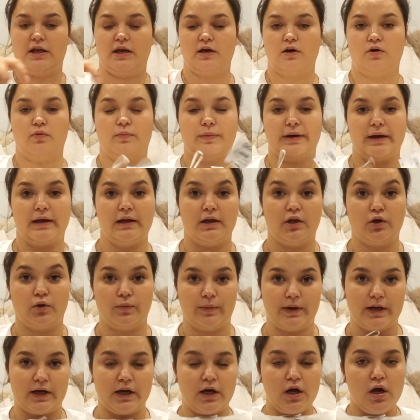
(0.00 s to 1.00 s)
that it'll be a
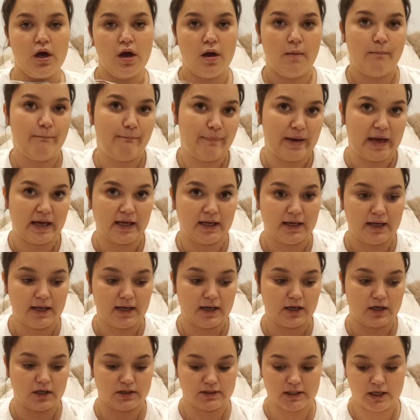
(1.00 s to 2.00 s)
little bit
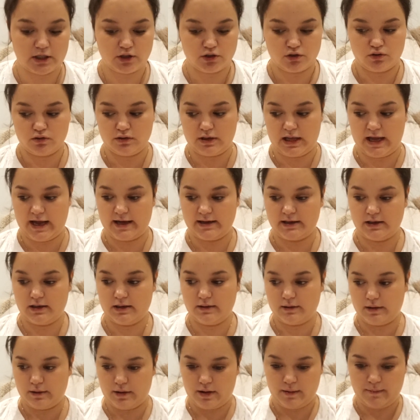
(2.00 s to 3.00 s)
baggier because I do like
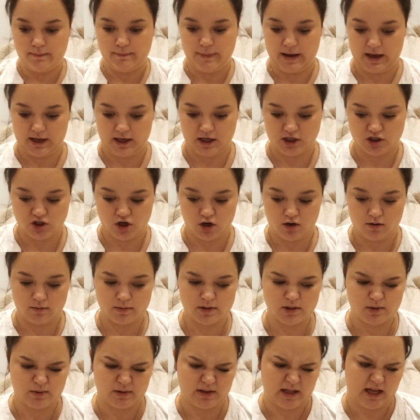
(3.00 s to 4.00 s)
baggy
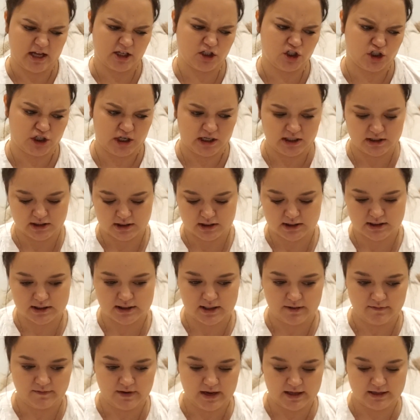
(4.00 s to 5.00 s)
tops with like jeans and
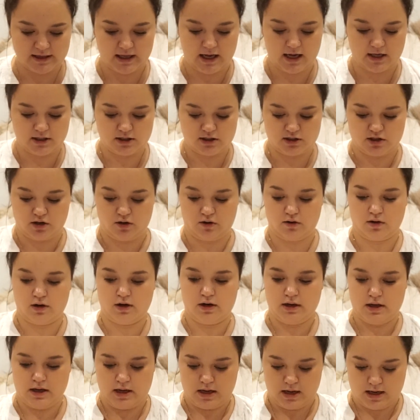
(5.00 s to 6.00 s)
stuff like that. So
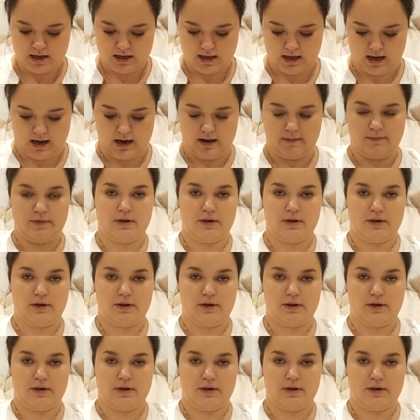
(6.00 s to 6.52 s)
yeah, I